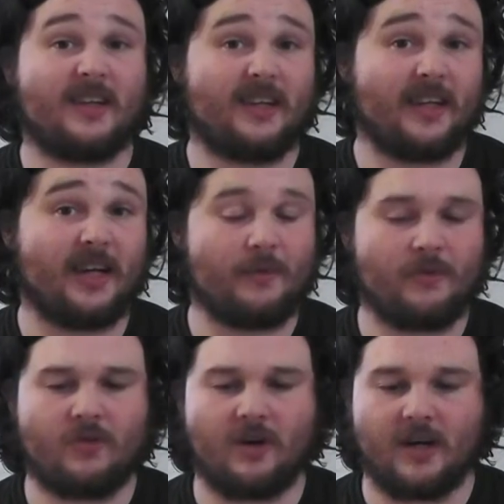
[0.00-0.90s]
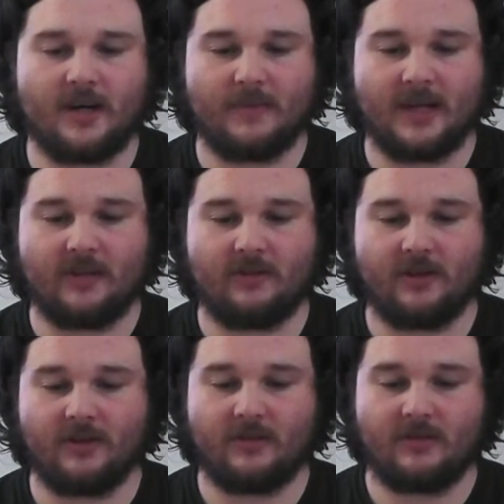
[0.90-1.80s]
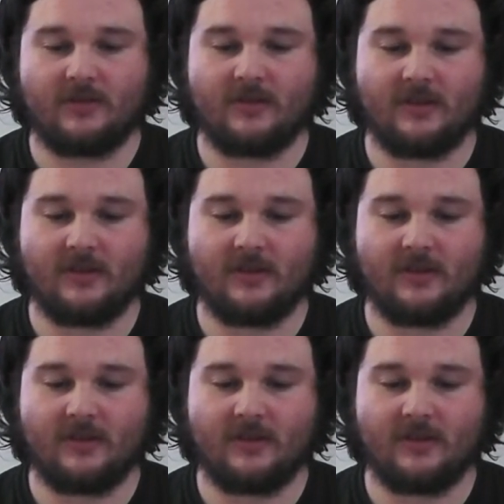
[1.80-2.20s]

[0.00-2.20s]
you know, with time and use.